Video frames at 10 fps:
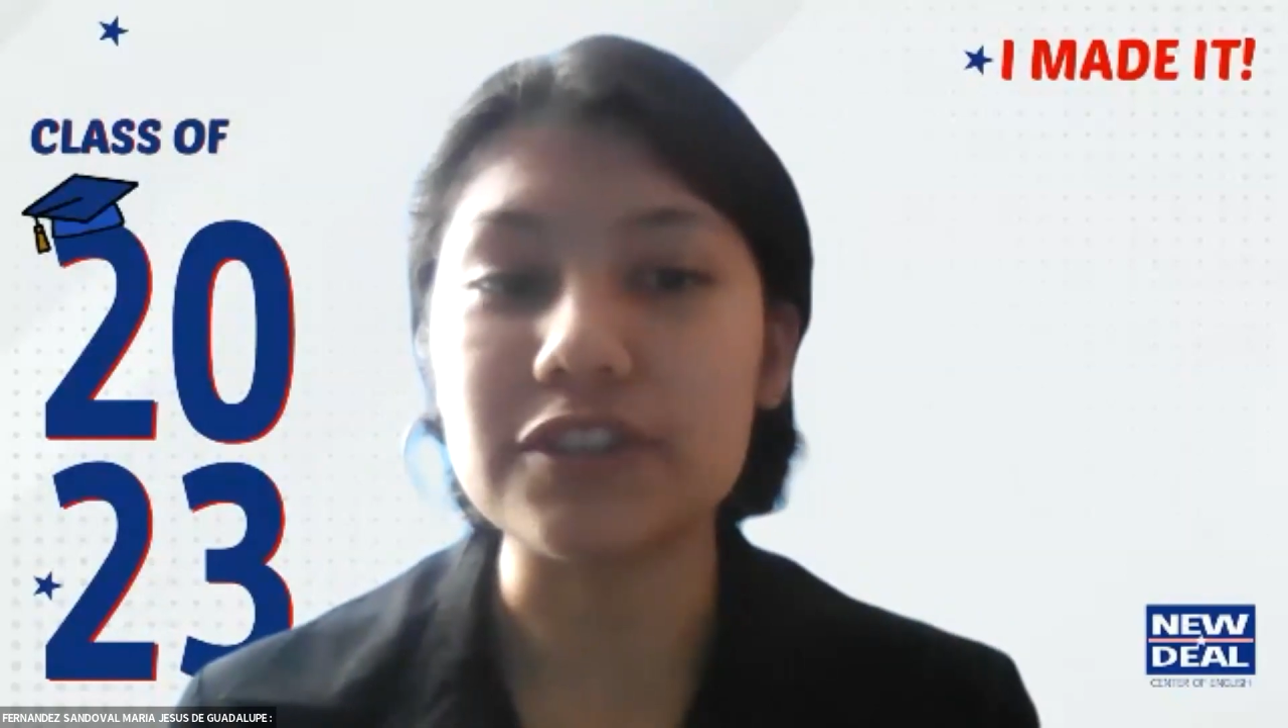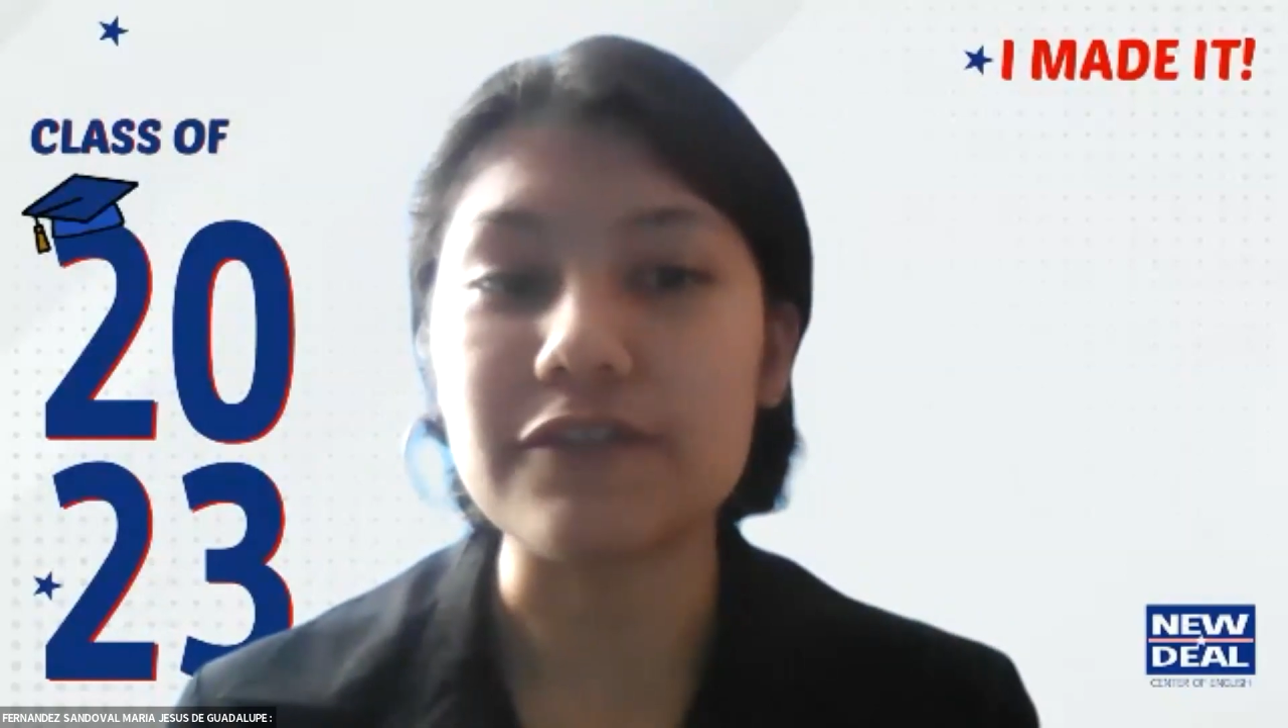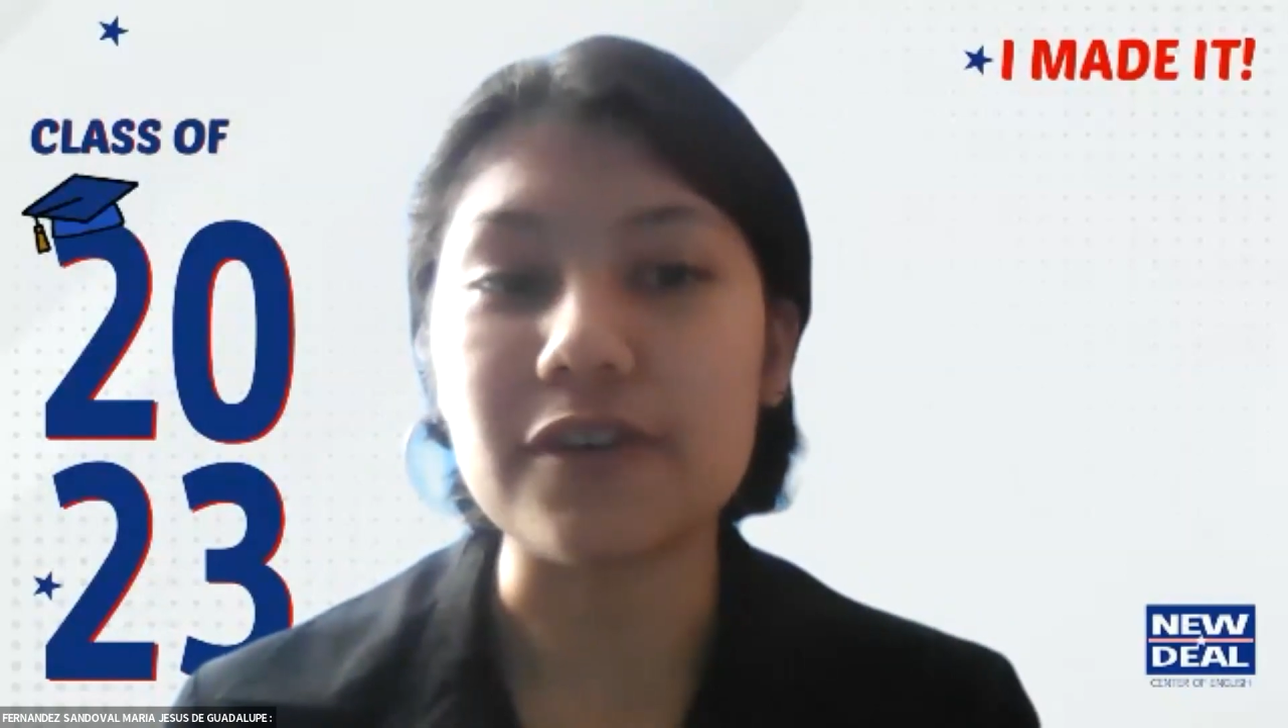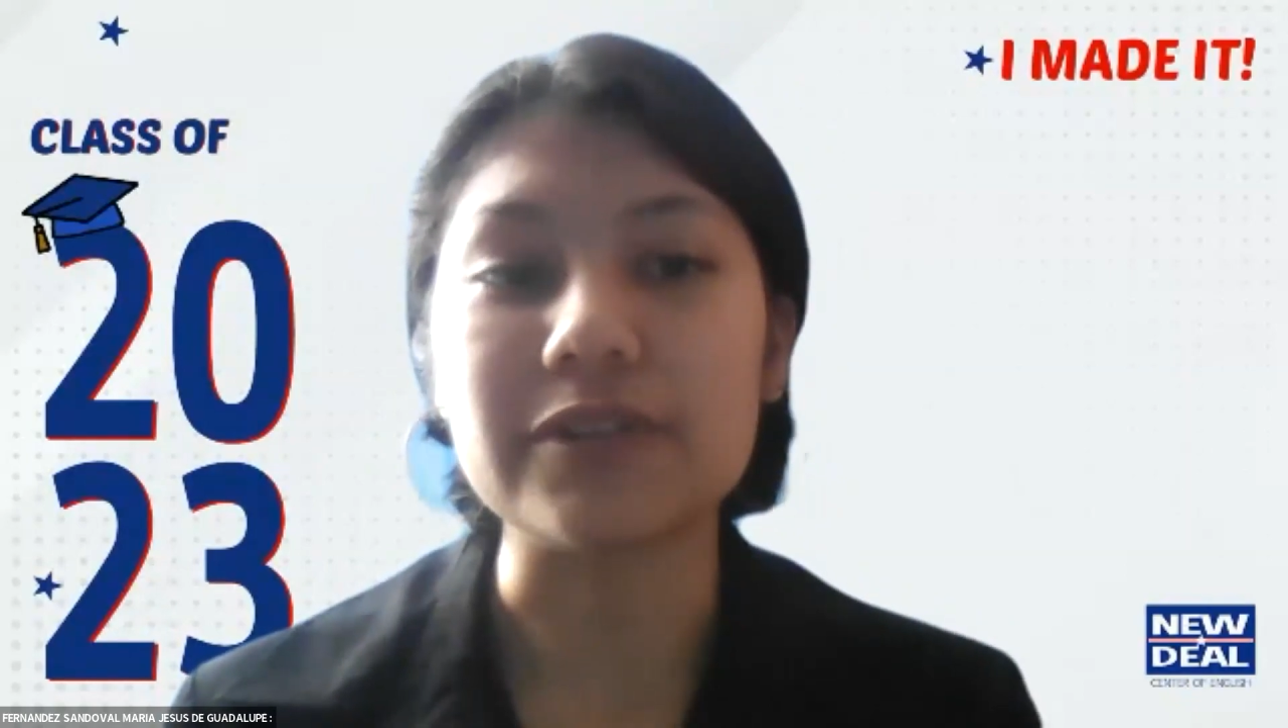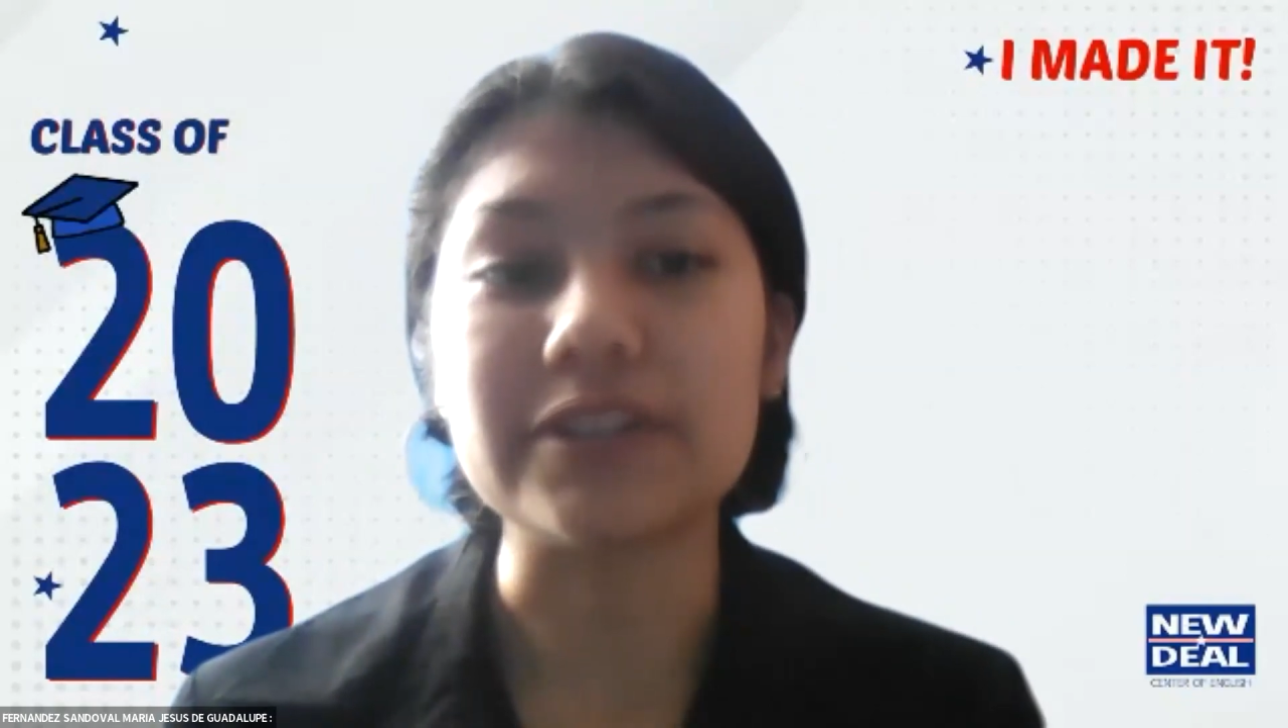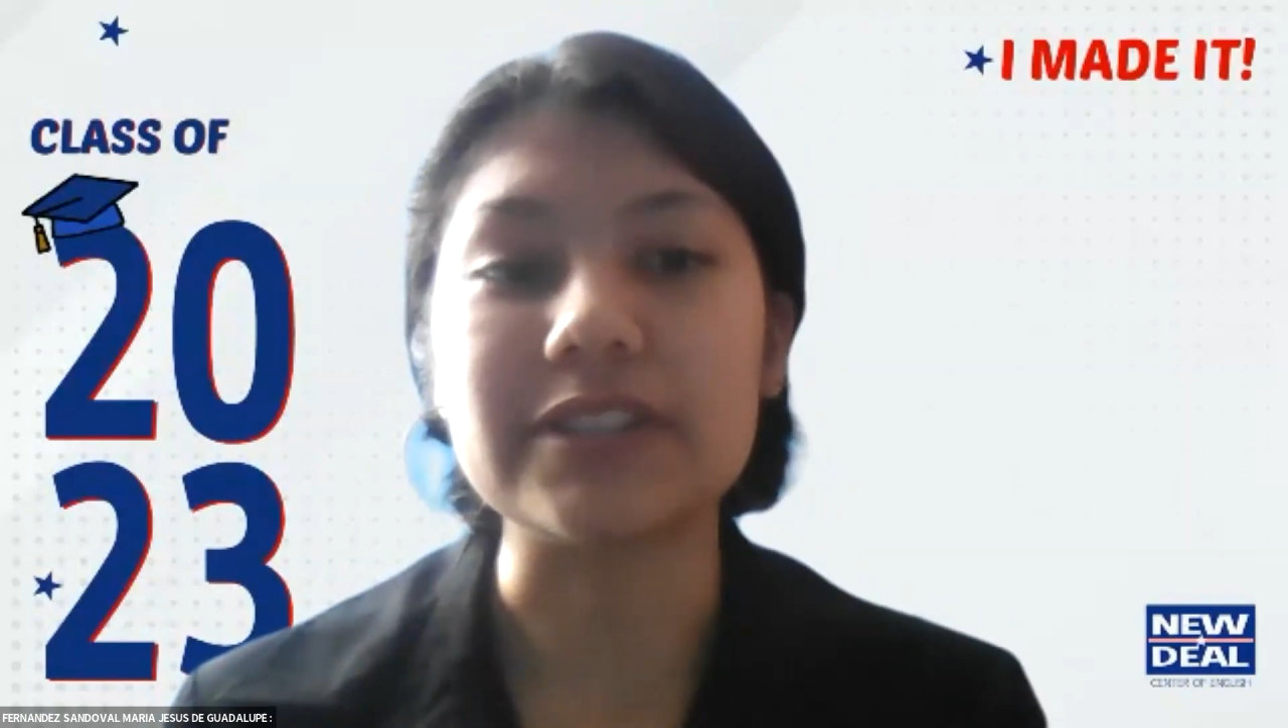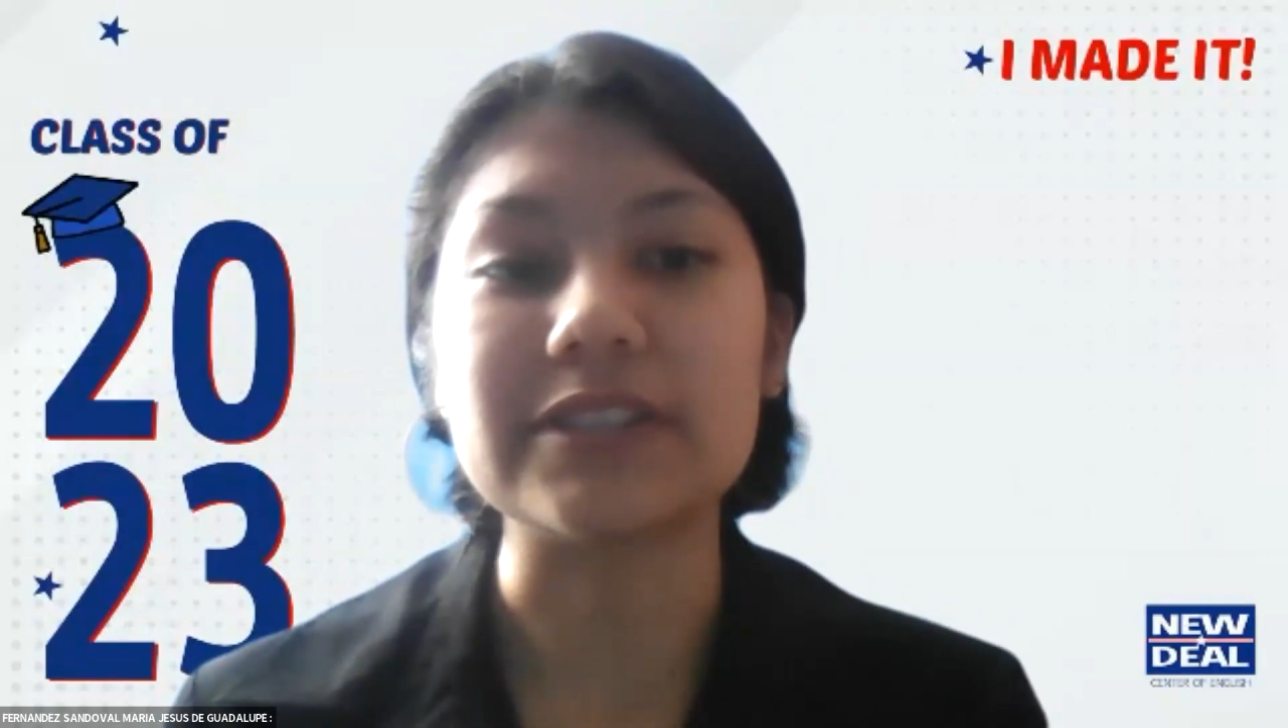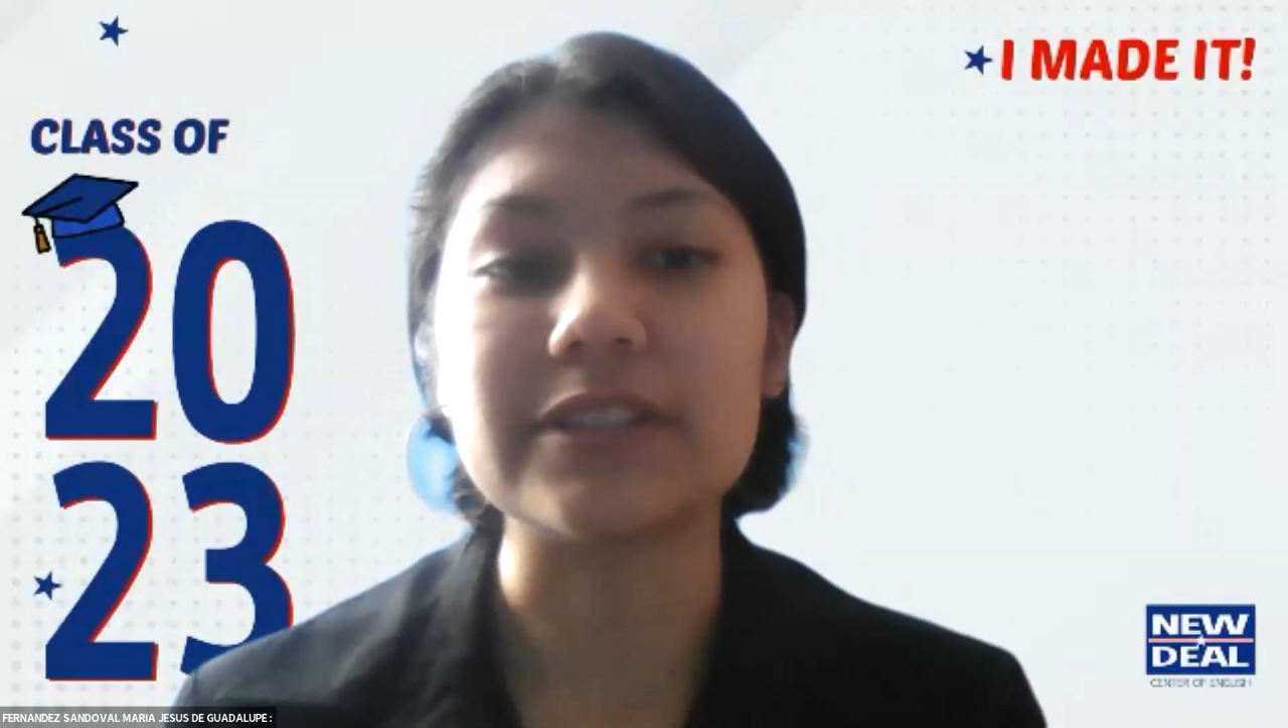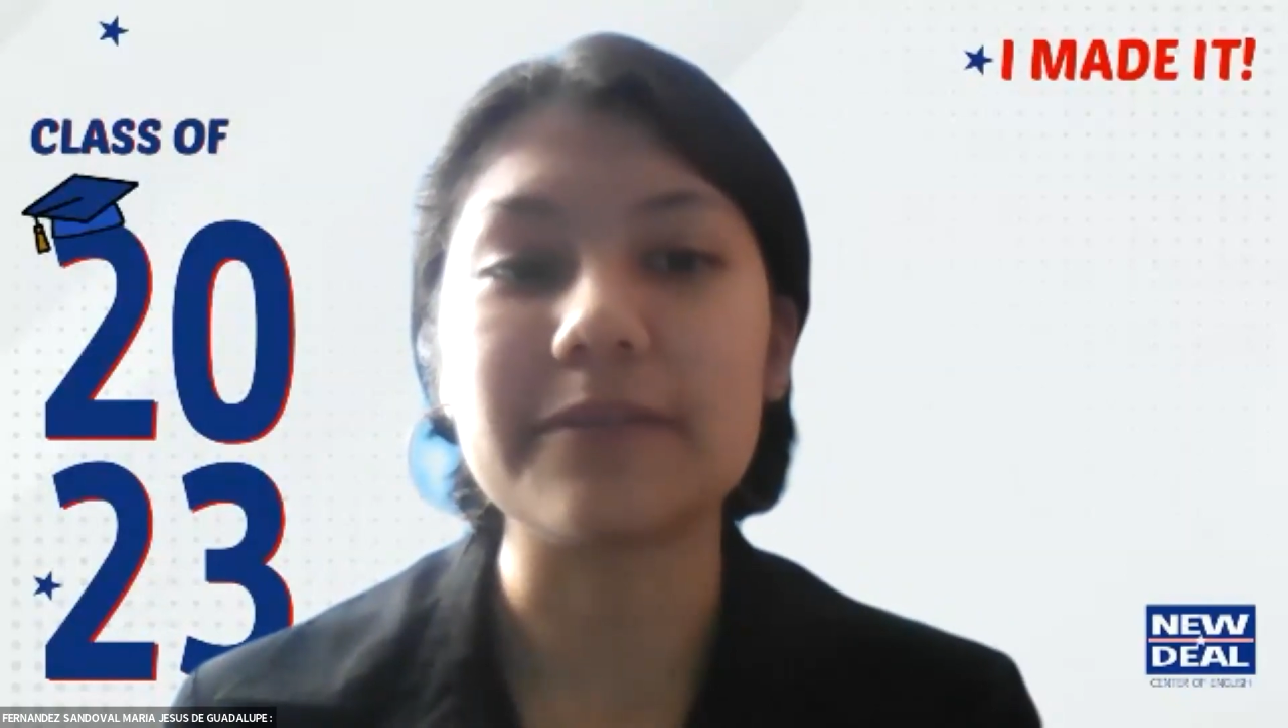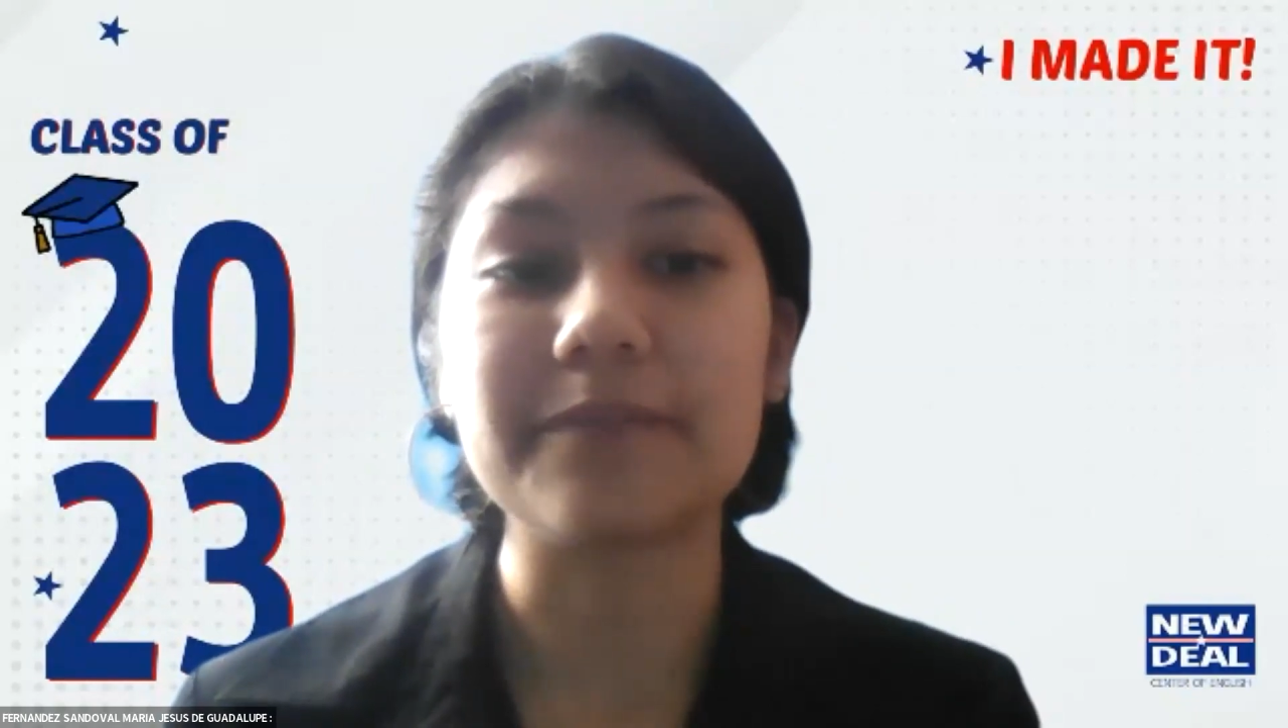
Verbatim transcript: difficulties.